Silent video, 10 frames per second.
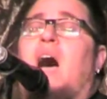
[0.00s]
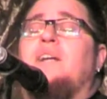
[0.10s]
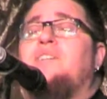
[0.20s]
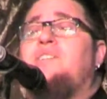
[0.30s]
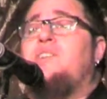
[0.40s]

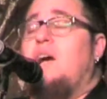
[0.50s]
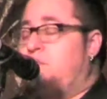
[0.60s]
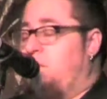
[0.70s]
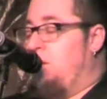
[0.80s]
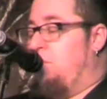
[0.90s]
a
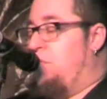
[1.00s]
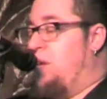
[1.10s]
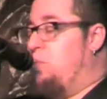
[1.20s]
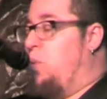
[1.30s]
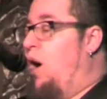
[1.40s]
discussion of
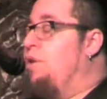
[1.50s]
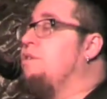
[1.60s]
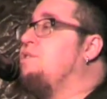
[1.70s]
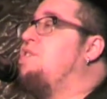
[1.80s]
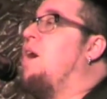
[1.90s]
the
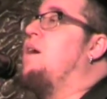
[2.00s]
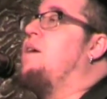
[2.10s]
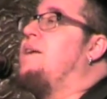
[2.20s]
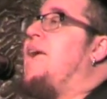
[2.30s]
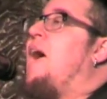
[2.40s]
water
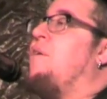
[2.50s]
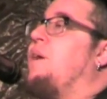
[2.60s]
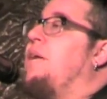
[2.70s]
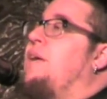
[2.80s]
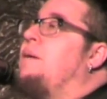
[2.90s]
jug
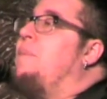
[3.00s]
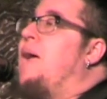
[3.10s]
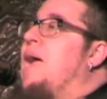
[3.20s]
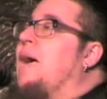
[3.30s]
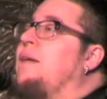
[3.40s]
carrying
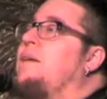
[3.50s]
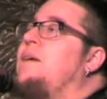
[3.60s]
man,